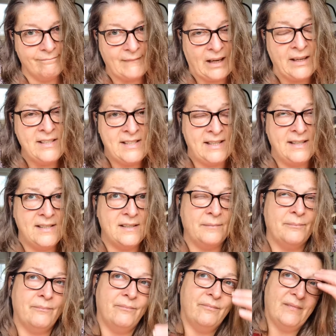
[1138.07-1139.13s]
I did.
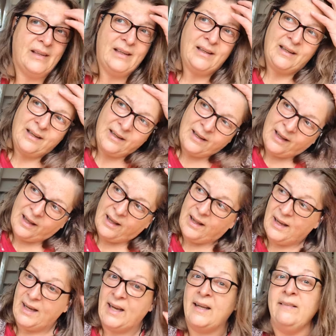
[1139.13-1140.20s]

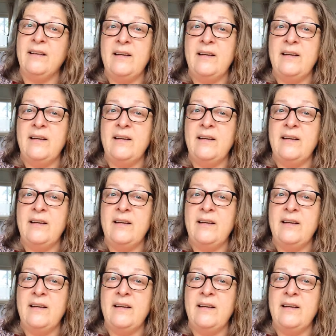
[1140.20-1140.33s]
In the